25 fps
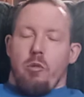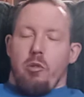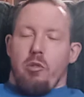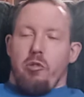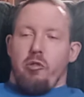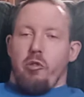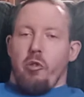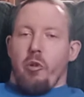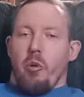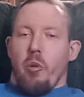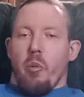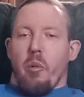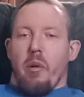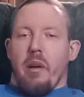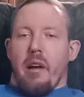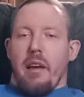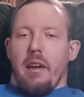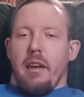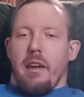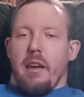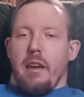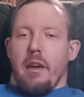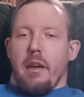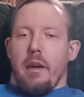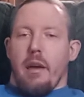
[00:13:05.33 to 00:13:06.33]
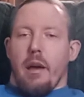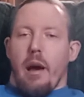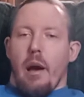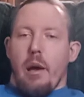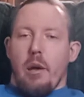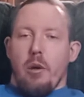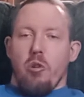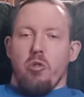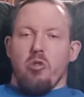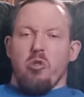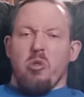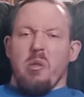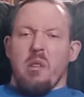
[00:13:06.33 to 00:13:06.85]
Usually when I eat, I
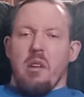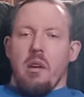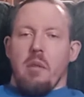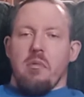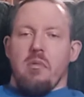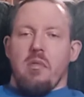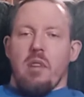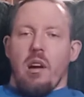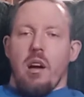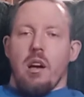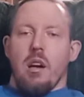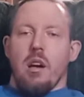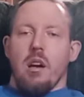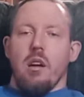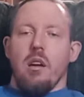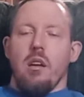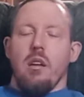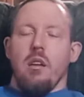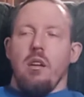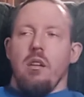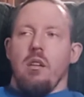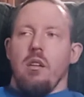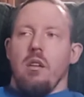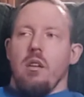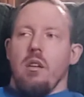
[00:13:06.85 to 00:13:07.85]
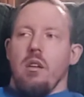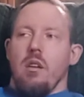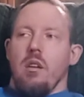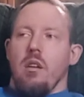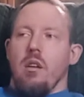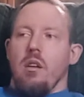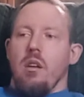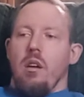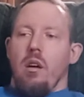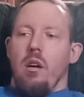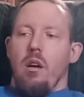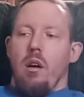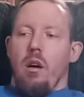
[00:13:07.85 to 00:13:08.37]
usually get tired.
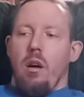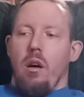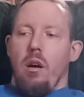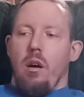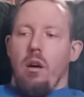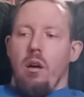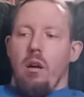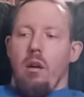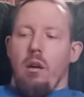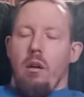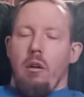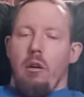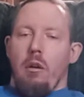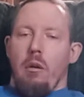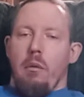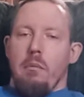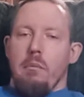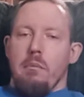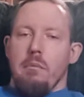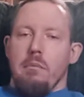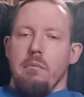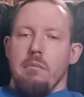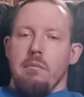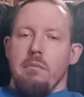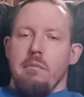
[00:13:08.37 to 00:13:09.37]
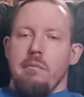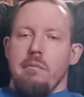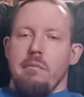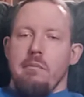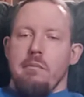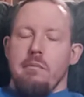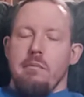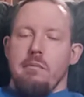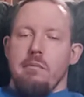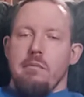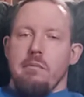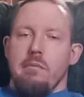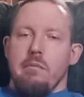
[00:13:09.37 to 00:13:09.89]

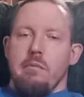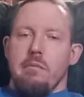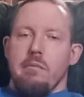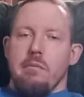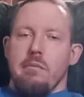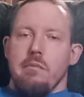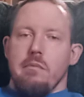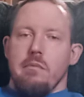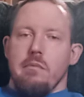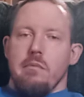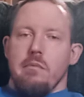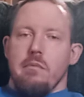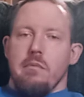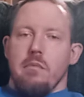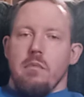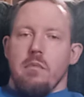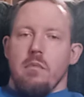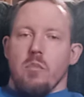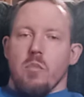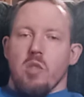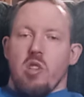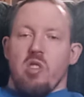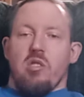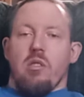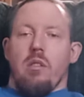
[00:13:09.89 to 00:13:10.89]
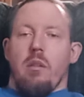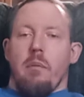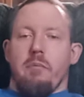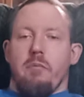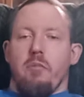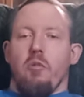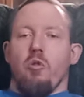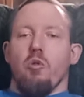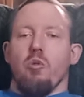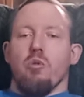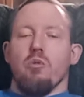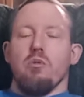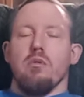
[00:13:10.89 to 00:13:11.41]
Because I'm
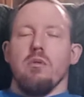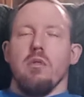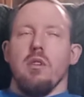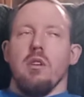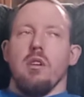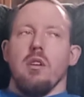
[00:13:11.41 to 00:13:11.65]
full.